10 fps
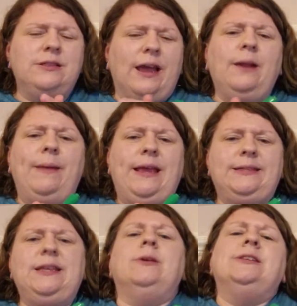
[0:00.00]
They're going to make it
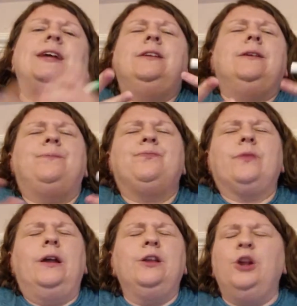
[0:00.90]
seamless. And,
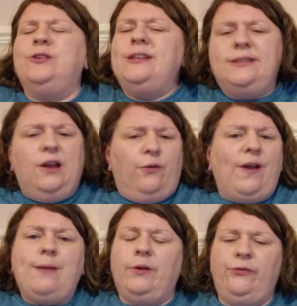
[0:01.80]
you know, Disney are
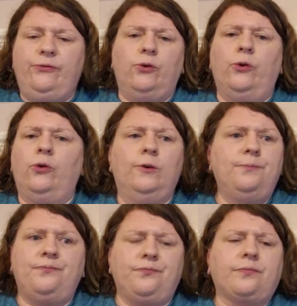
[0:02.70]
famous for
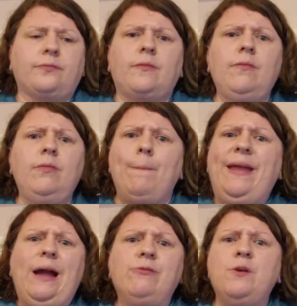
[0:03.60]

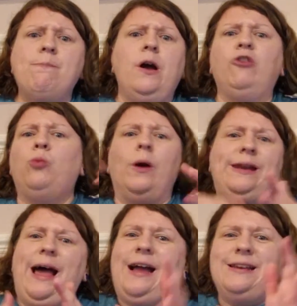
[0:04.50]
being able to merge one
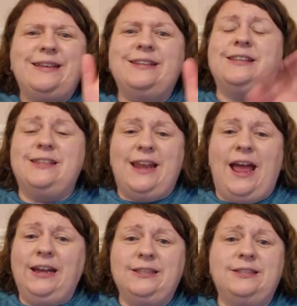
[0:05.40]
land into the
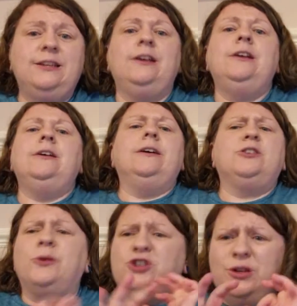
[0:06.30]
next.
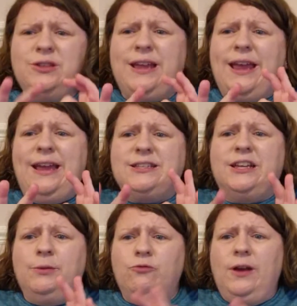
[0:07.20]
So I do think it is
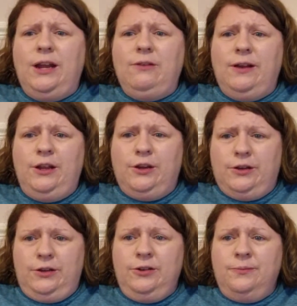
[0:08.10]
going to be really, really good.